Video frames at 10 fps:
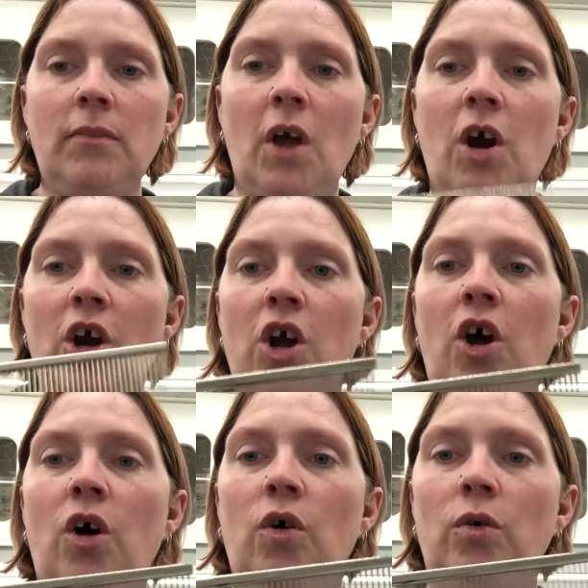are a
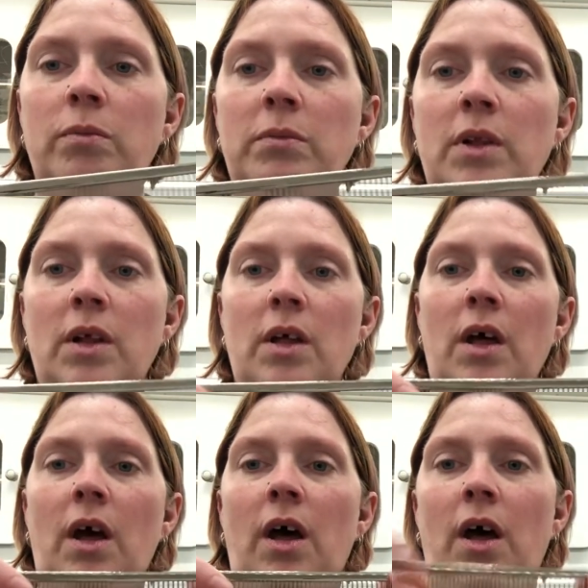comb.
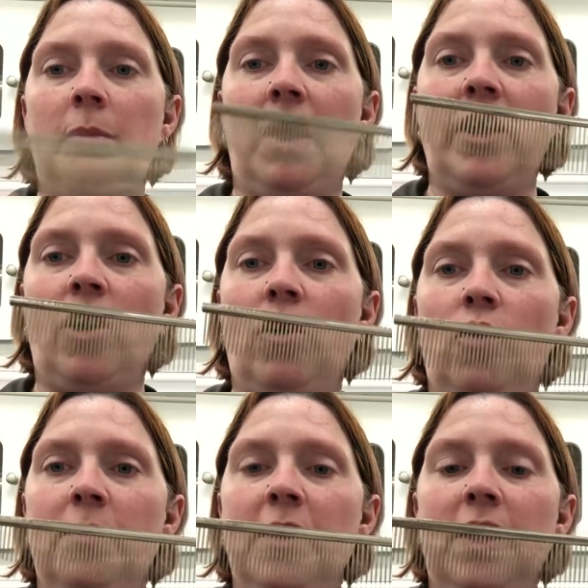Uh, my
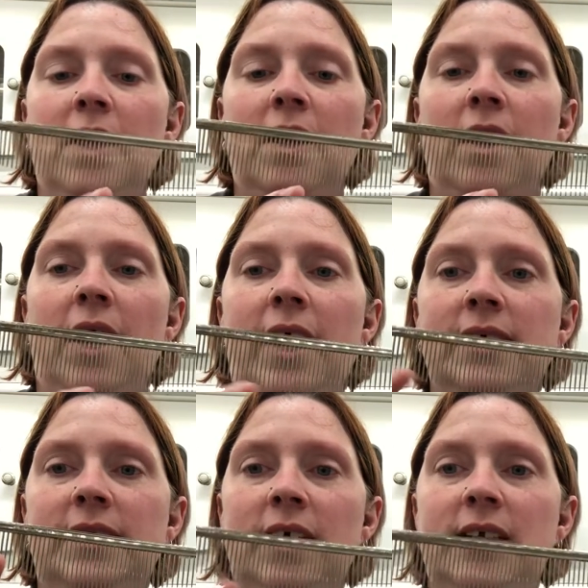comb
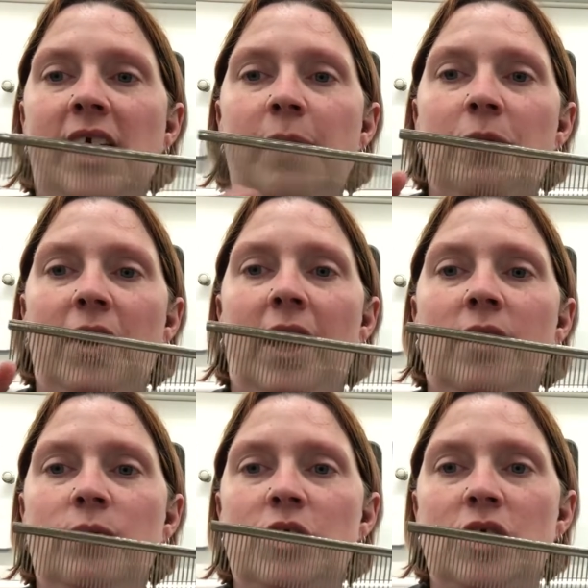has a tapered end,
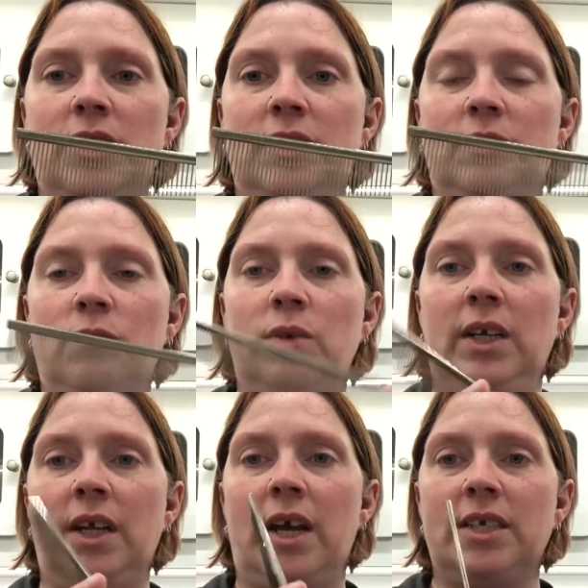which is really
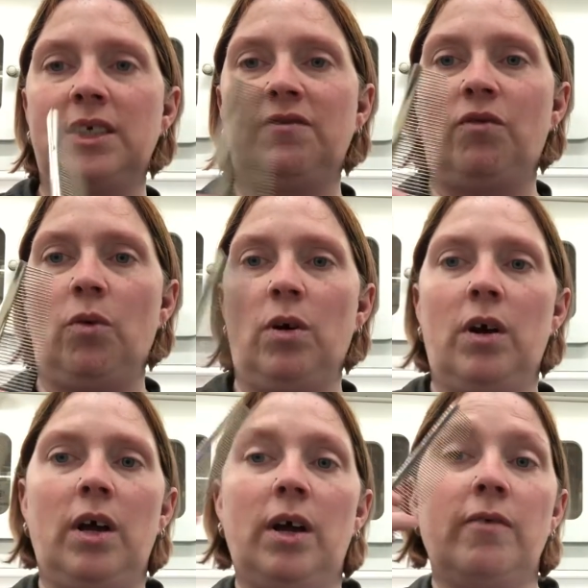nice
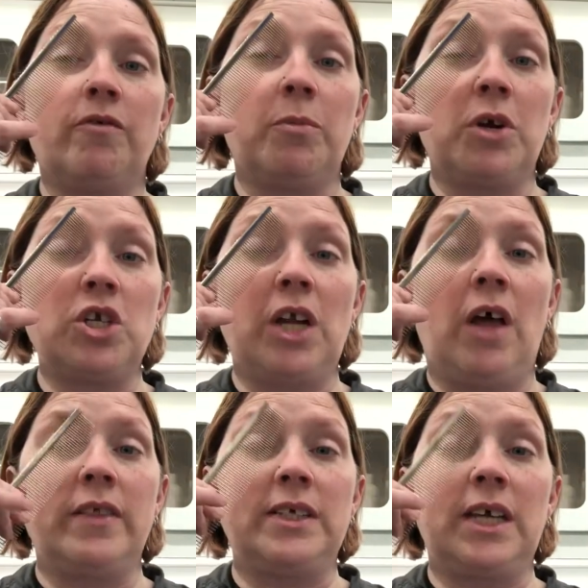for, uh, for brushing
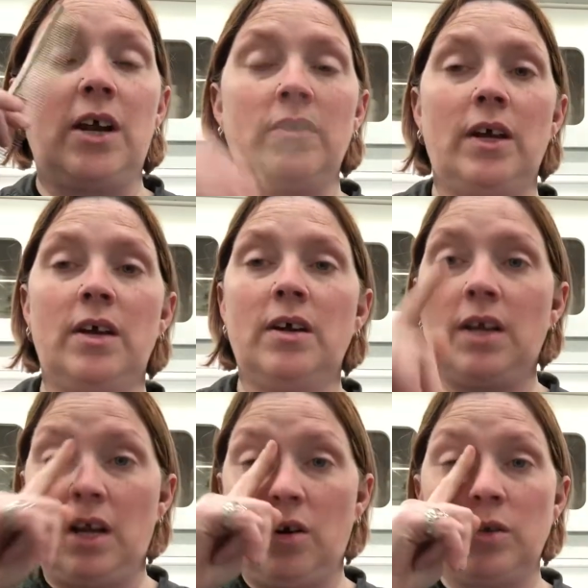out this hair that
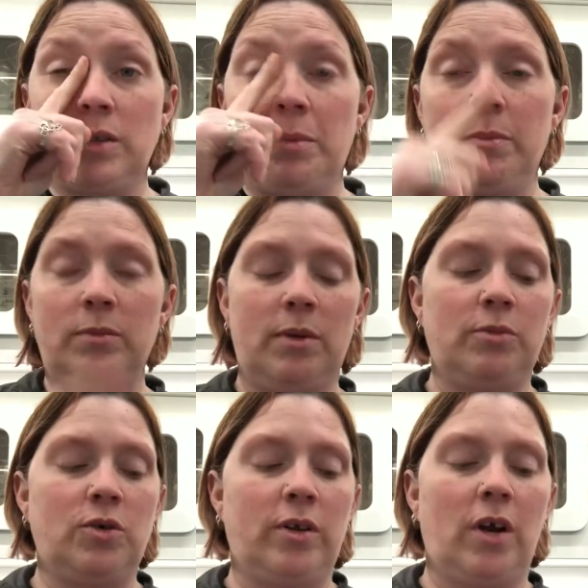kind of grows up in, in
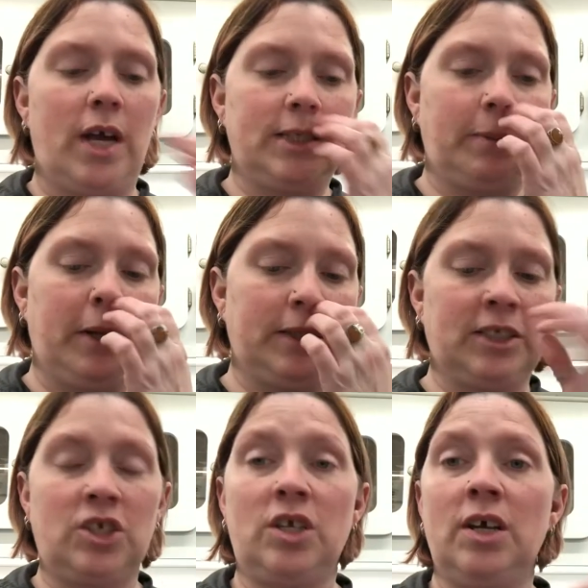between their eyes, but
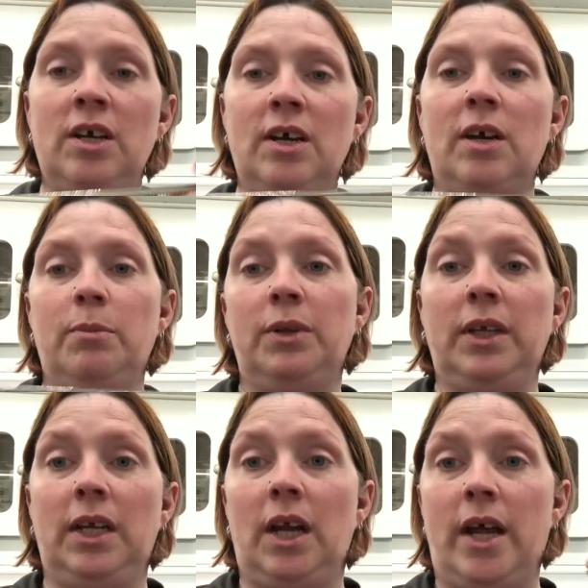it's
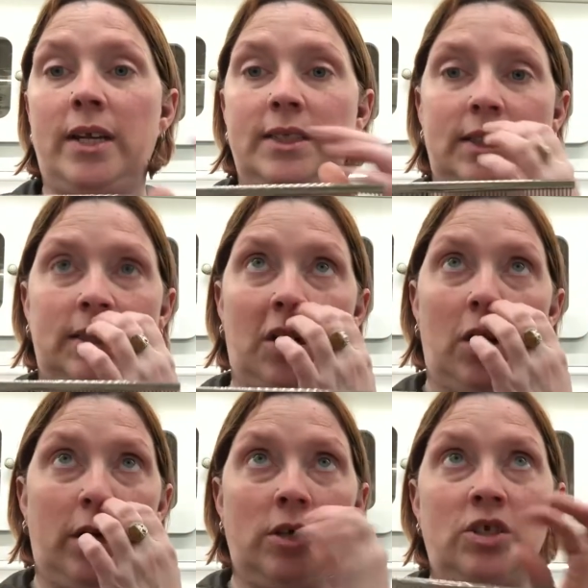completely not
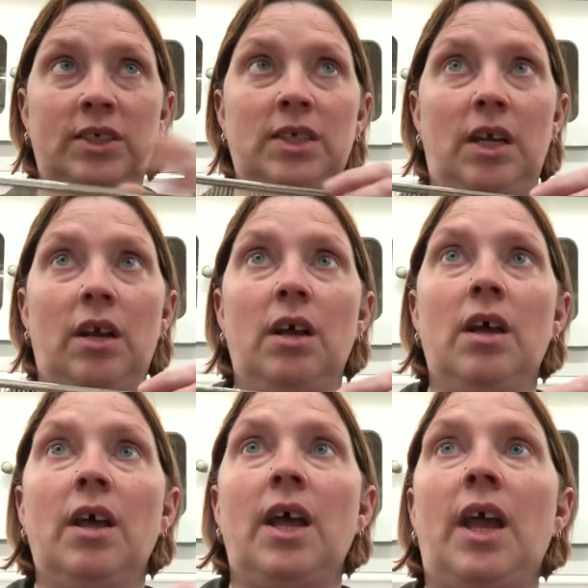necessary. You just need
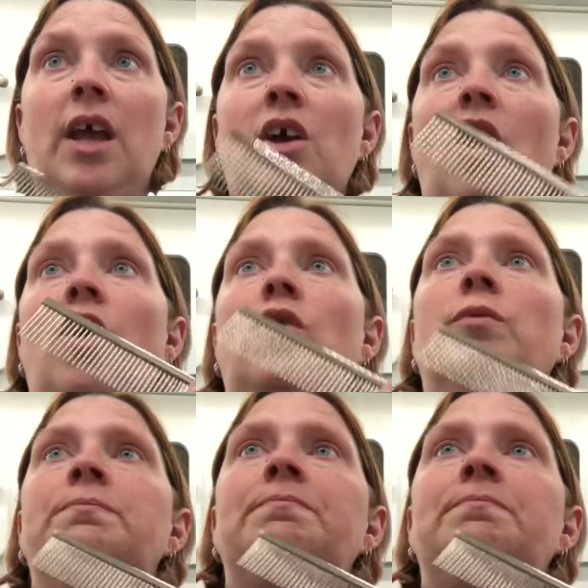a comb